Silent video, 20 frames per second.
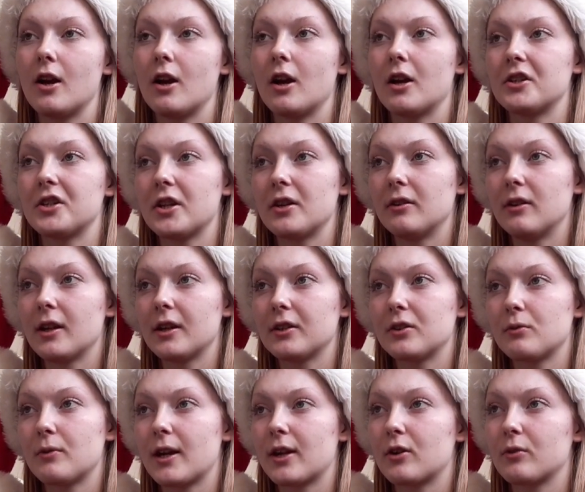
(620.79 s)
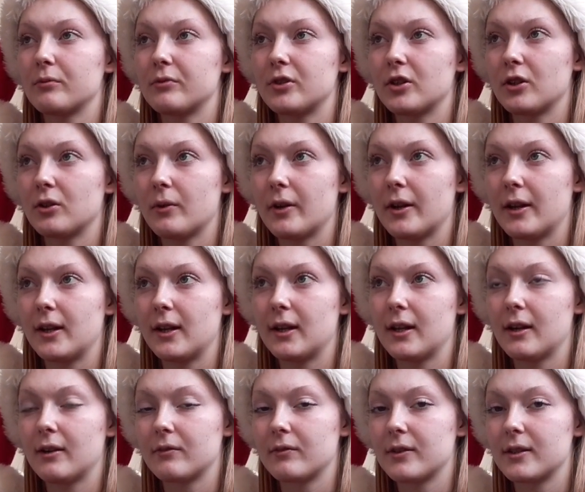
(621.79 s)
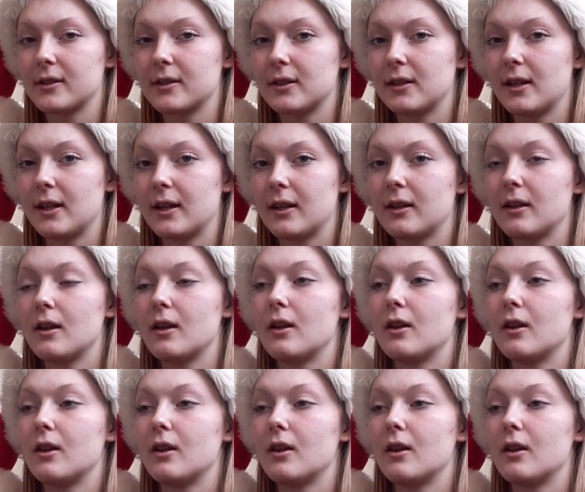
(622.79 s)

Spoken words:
I don't like to wake up too early, obviously.